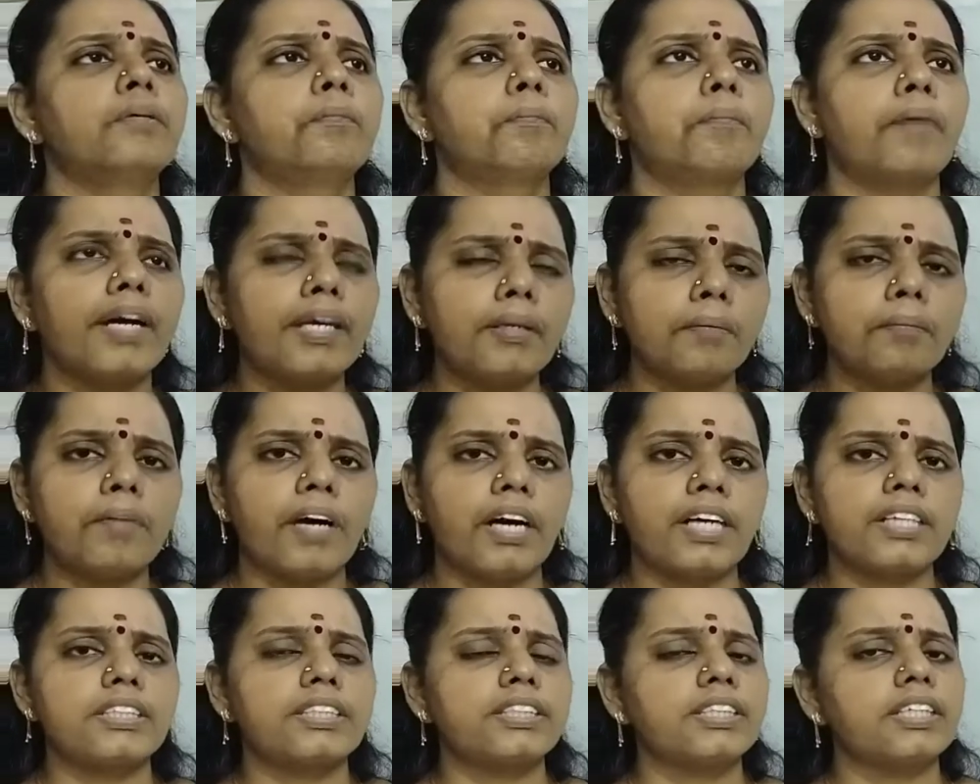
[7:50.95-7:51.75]
my
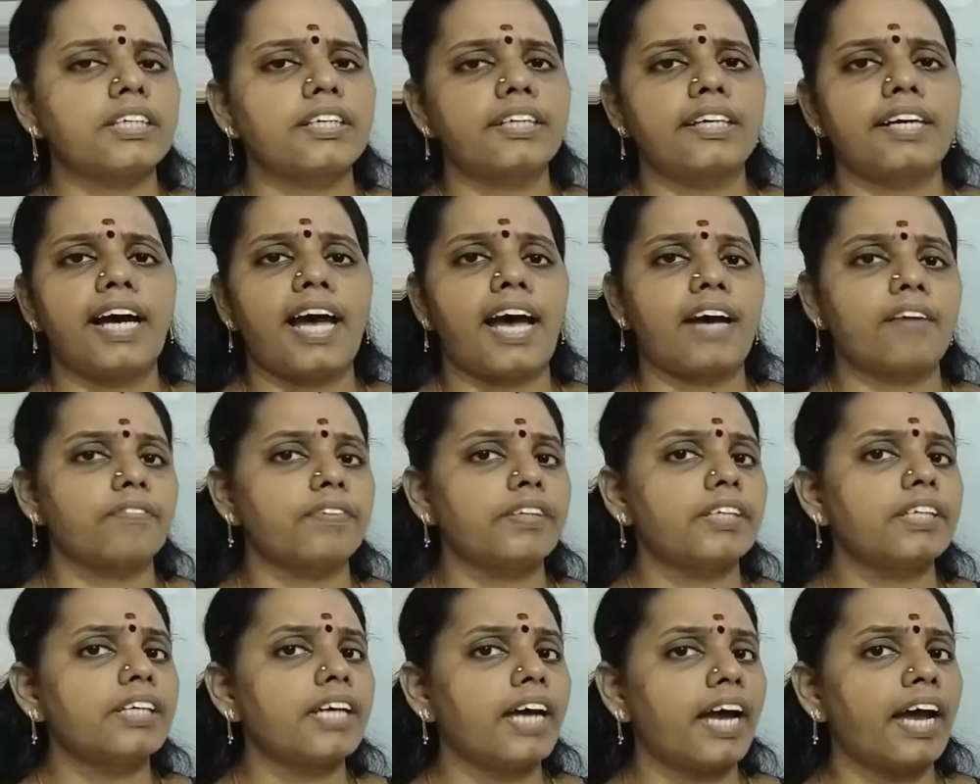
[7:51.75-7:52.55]
master
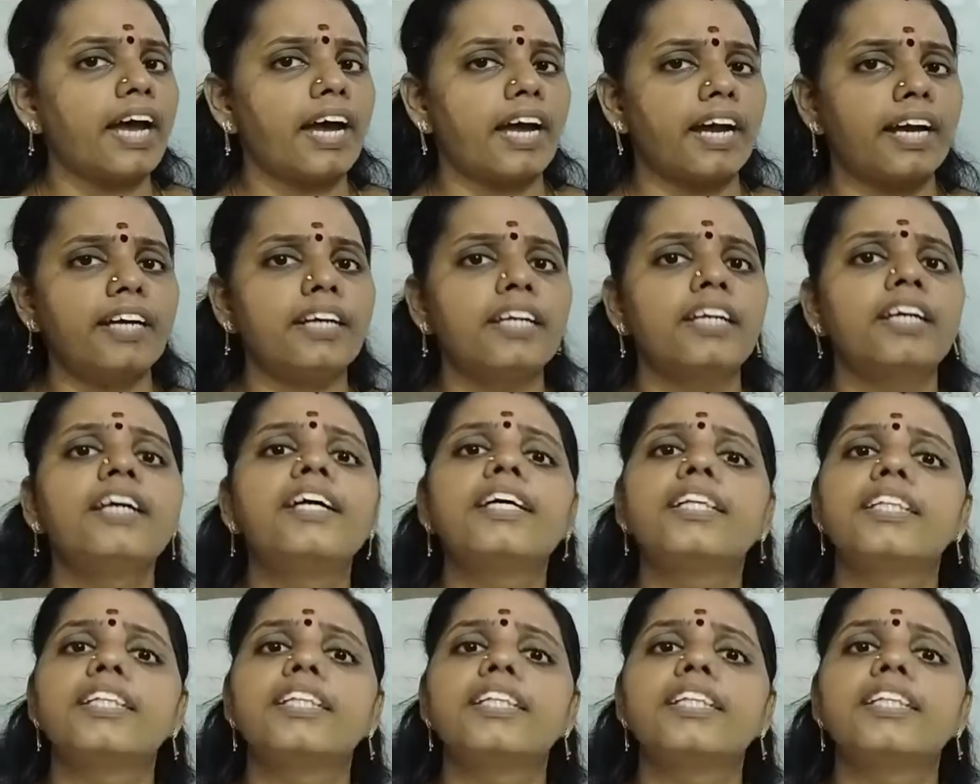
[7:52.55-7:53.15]
haven't had